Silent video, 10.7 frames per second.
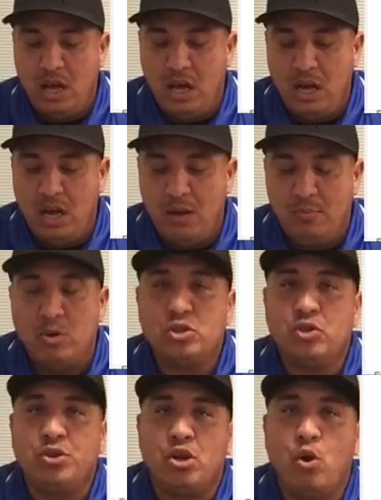most
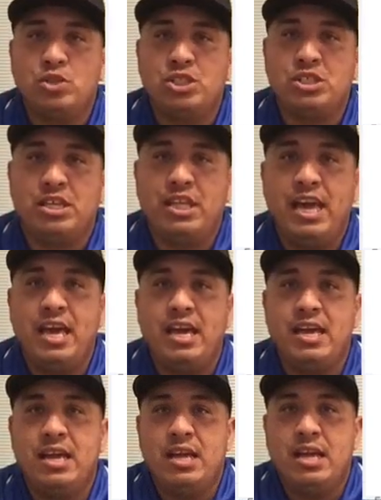of the coaches that they